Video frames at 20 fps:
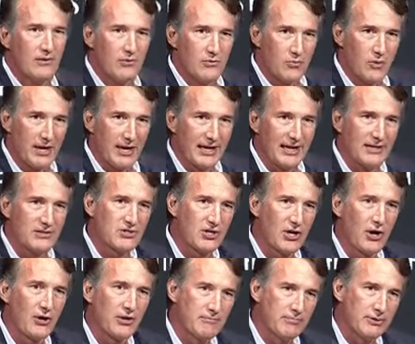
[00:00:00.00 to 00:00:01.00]
win and
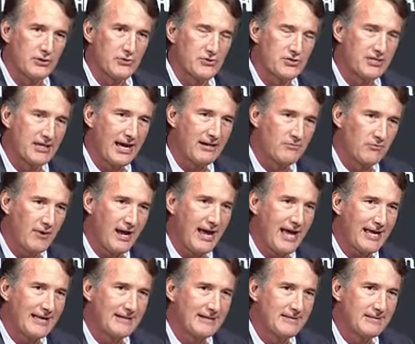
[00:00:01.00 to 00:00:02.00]
turn a blue state
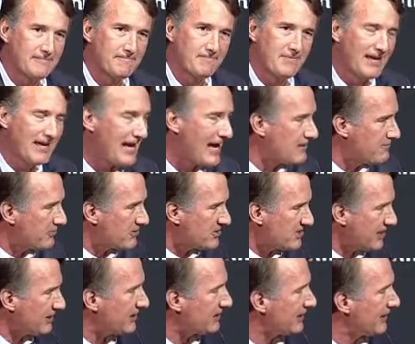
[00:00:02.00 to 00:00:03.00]
red. And in
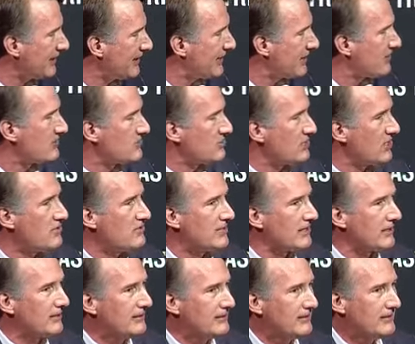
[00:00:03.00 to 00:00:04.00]
particularly in
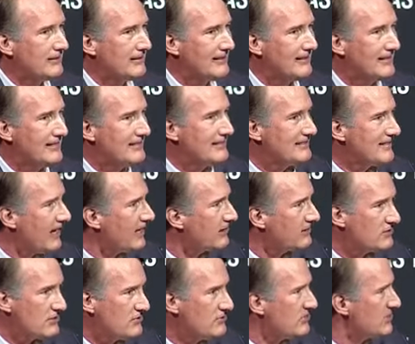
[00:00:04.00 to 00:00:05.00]
Arizona,
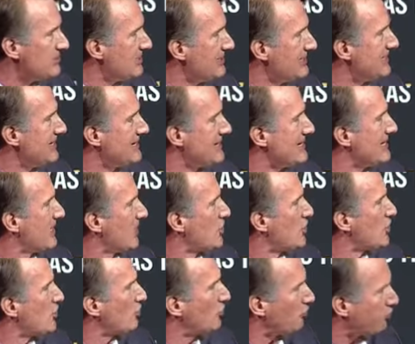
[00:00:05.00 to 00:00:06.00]
Doug Ducey did an
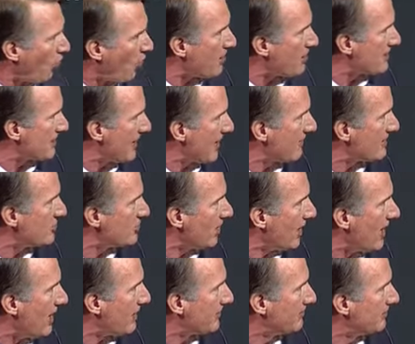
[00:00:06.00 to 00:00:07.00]
extraordinary
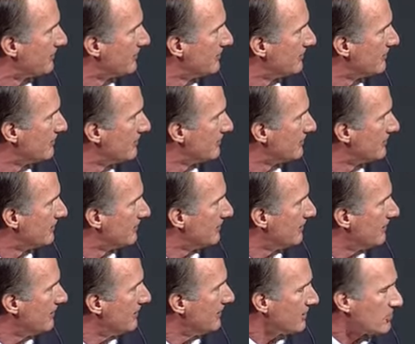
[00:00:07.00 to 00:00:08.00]
job.
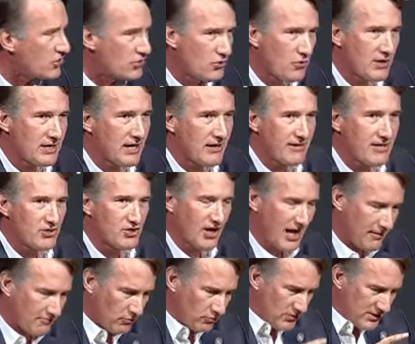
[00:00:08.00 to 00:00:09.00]
Extraordinary
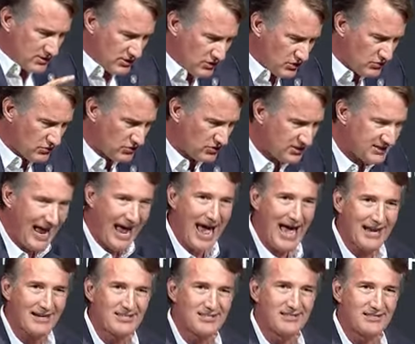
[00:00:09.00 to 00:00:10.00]
job. Reduced
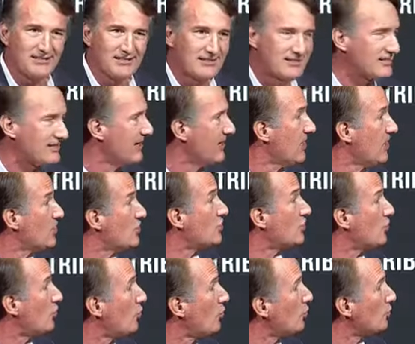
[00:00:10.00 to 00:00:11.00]
taxes,
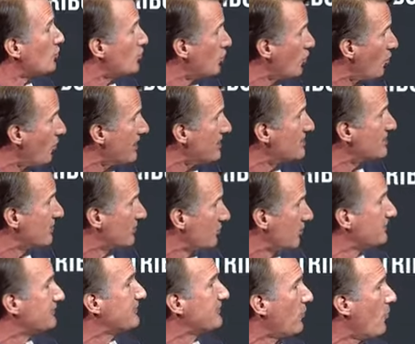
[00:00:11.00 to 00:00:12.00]
school choice and
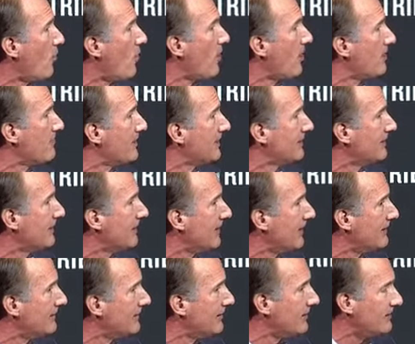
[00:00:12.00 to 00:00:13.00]
reform in
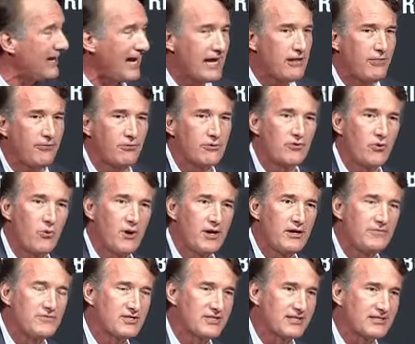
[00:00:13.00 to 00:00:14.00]
their
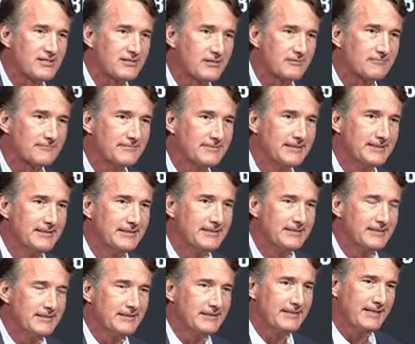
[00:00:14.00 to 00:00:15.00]
K-12 system.
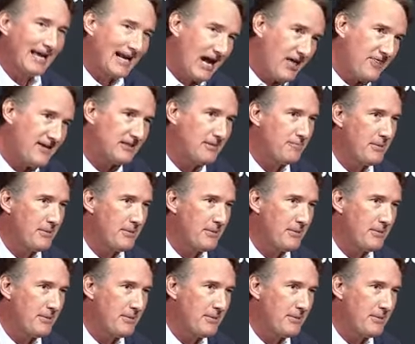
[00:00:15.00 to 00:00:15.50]
And I think the